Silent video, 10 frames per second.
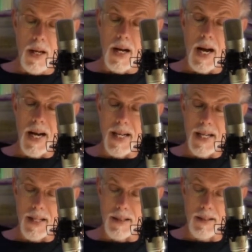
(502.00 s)
"Ah,
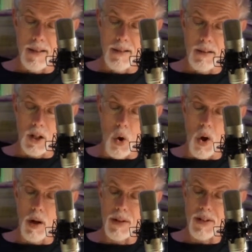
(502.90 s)
yes, the
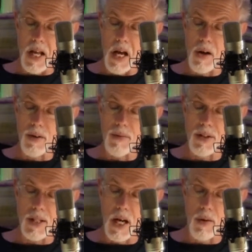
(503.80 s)
call of the
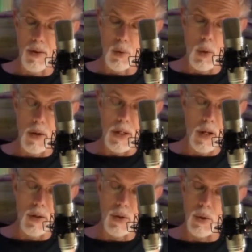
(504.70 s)
south," twittered the
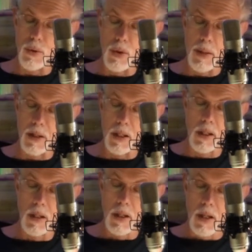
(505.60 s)
other two dreamily.
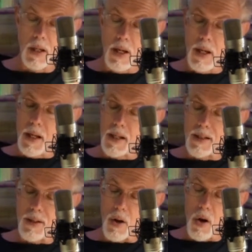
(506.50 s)
"Its
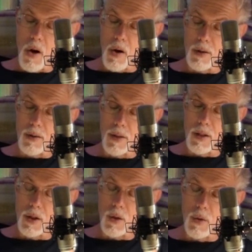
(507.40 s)
songs, its
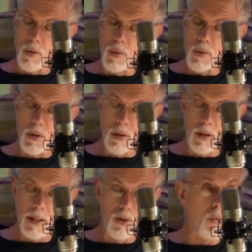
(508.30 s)
hues,
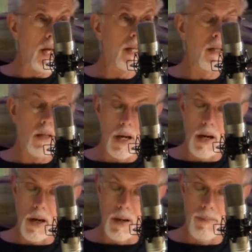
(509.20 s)
its radiant
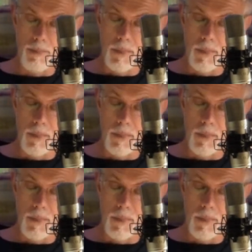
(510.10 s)
air.